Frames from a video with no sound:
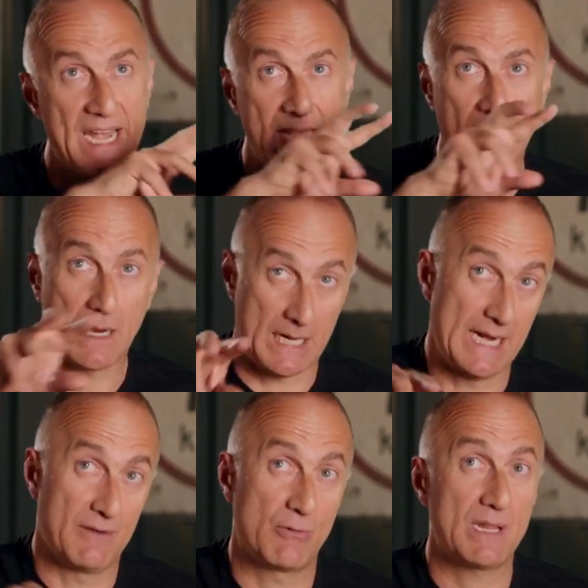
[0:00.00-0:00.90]
an
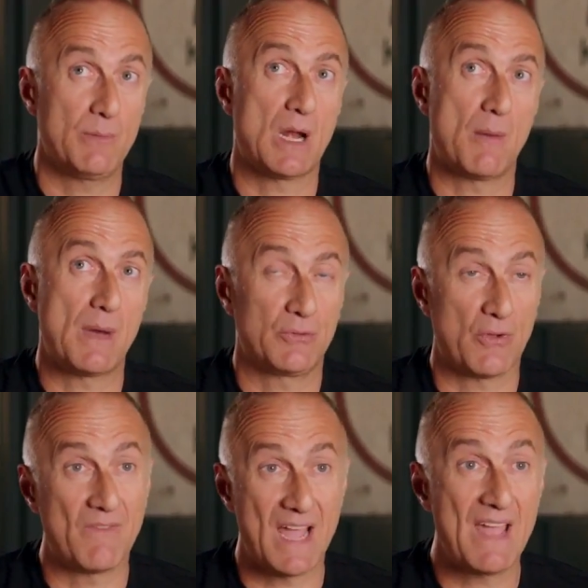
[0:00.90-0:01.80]
incredible amount
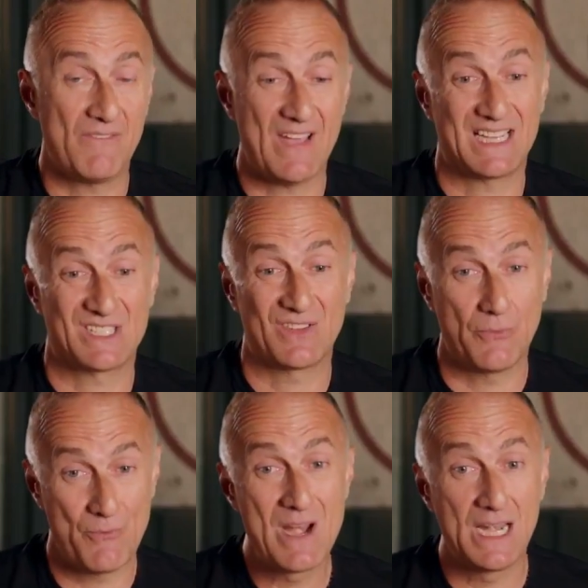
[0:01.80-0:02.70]
of effects
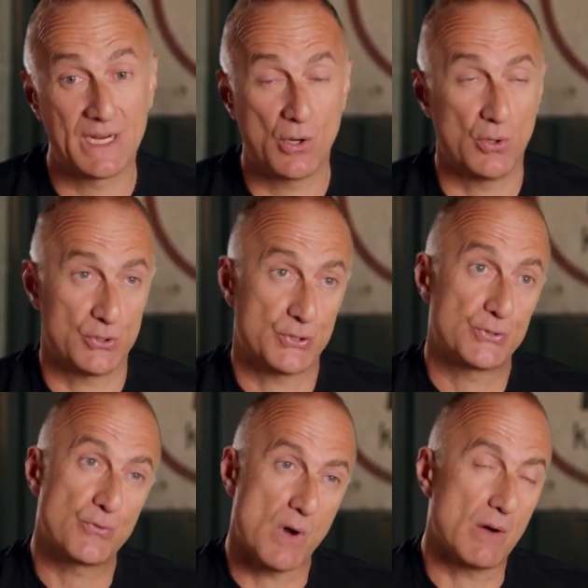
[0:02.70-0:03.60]
really close
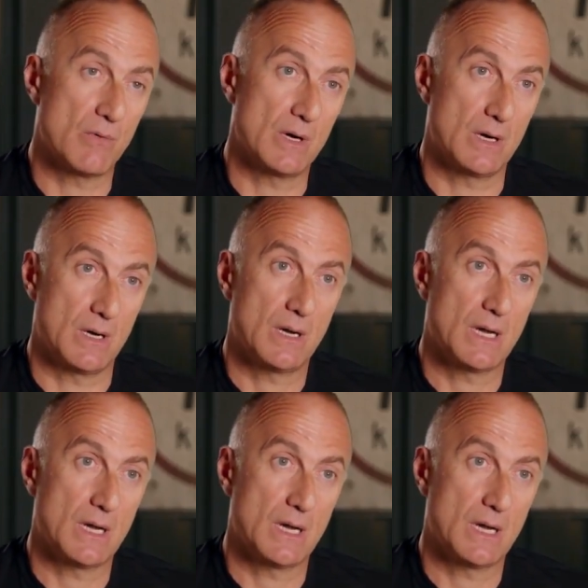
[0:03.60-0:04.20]
to our